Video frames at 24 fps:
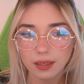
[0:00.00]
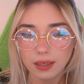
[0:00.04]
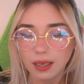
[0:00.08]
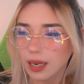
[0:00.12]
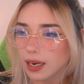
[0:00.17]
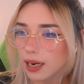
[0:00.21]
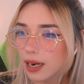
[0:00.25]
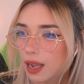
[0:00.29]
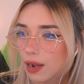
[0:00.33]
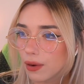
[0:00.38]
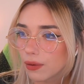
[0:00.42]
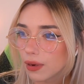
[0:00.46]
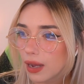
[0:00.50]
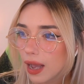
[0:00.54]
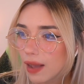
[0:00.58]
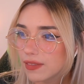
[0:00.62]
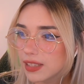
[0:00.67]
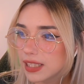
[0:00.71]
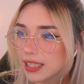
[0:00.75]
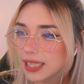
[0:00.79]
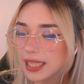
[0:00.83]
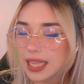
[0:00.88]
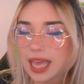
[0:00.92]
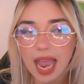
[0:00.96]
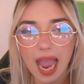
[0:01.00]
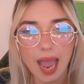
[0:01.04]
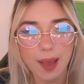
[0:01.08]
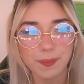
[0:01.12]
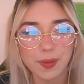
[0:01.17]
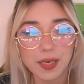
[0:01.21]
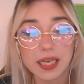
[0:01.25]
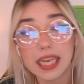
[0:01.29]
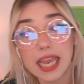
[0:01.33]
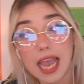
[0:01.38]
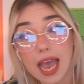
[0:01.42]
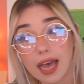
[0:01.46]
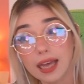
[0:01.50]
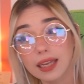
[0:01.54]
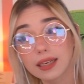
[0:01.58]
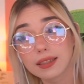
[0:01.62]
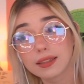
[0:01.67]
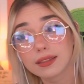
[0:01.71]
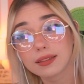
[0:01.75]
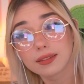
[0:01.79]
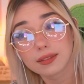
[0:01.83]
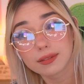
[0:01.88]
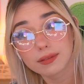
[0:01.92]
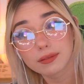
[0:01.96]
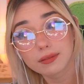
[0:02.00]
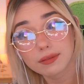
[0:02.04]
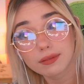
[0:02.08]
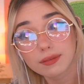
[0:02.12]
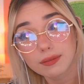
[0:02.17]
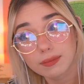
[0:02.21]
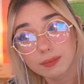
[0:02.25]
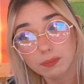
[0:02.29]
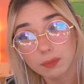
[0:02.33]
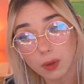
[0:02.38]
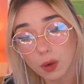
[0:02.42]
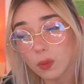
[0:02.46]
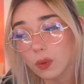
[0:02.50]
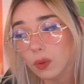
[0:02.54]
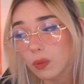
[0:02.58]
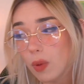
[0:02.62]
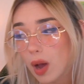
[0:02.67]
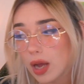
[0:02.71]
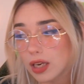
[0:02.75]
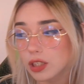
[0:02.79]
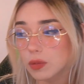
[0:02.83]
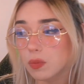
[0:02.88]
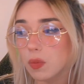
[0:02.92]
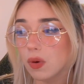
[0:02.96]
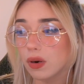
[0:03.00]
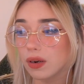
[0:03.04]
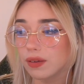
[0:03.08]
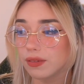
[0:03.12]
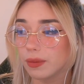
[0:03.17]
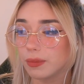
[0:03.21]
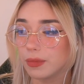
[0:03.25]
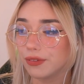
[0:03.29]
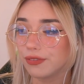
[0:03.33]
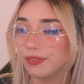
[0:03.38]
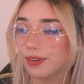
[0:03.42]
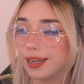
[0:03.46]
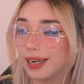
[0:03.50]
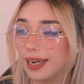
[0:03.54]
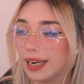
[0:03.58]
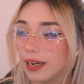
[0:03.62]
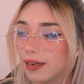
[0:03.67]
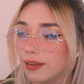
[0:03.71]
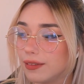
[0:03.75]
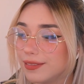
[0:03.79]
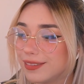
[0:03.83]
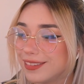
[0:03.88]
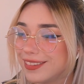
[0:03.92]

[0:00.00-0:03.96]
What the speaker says: I don't know. Haven't seen that happen yet. But we'll watch more of them to find out.